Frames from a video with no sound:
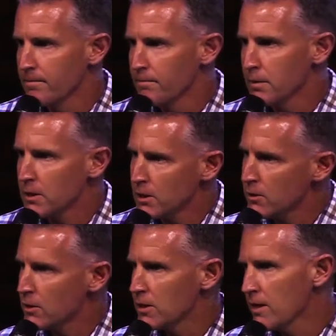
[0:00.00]
but just
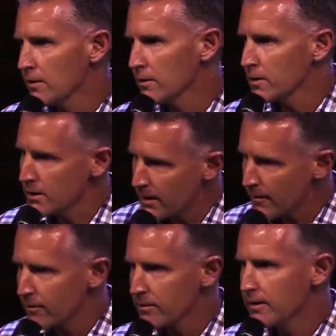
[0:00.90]
to steal, because the
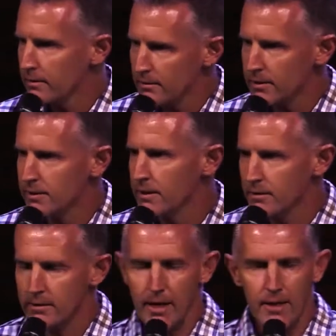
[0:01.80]
devil kills,
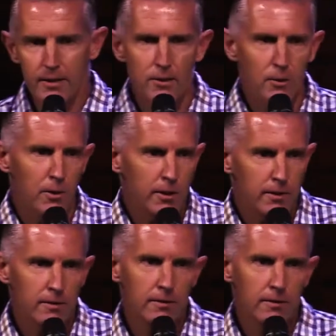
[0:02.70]
steals, and destroys.